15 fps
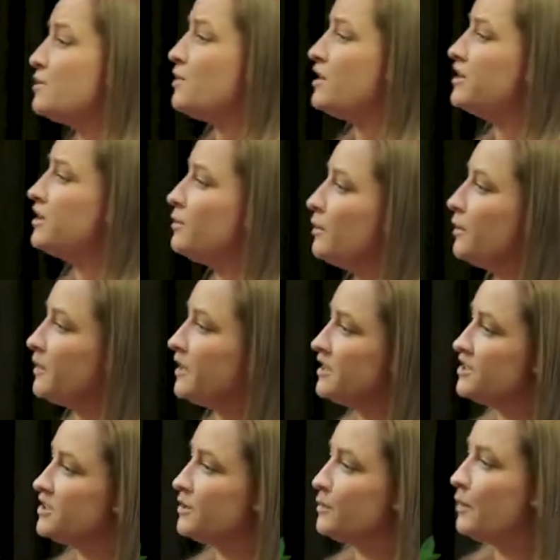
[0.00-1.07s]
oh, I know what we
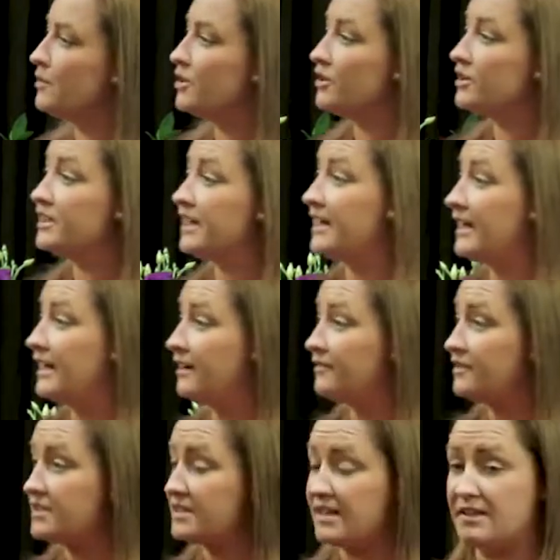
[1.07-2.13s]
can do. Well, we're not going to get it out
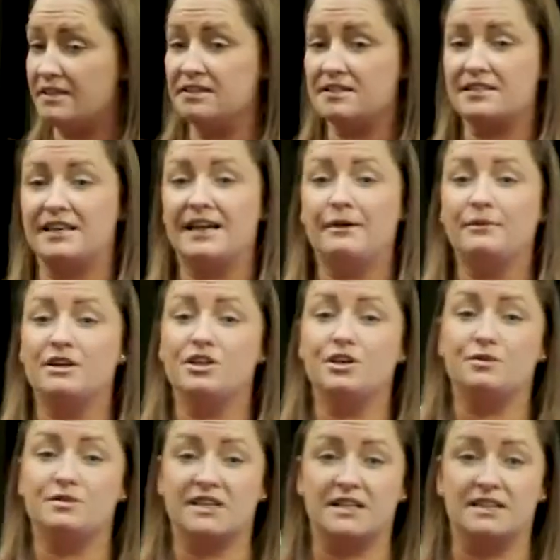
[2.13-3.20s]
of the tenants. They're now in
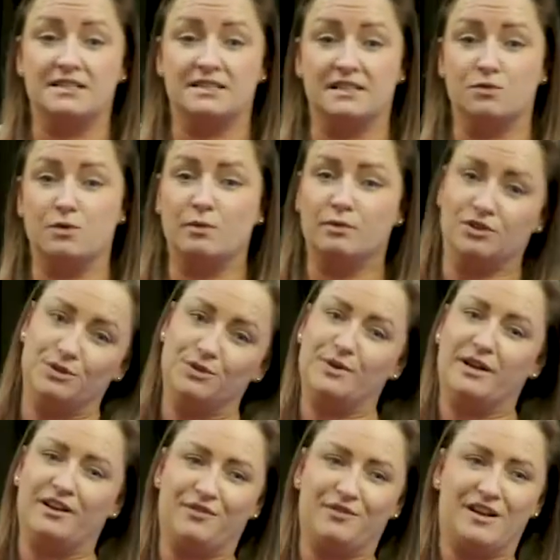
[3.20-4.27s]
new tenancies. What we'll do is
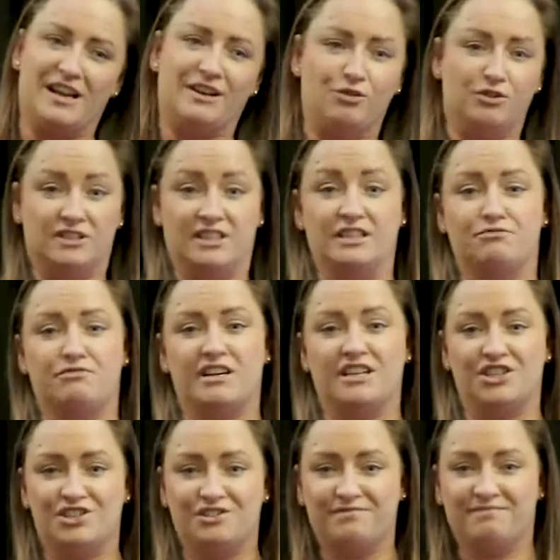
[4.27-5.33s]
get it off the landlord because he's
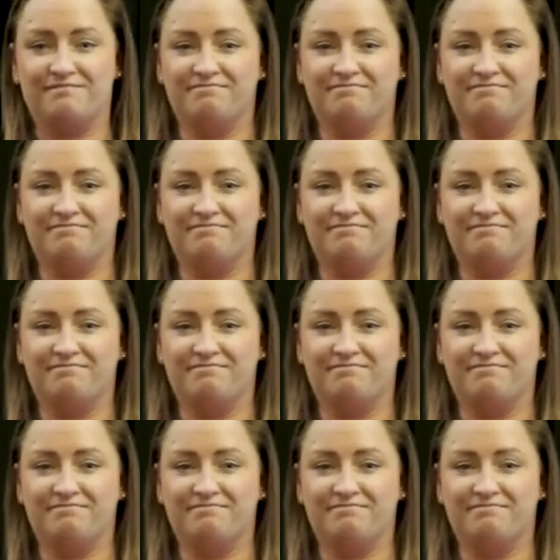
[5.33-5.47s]
rich.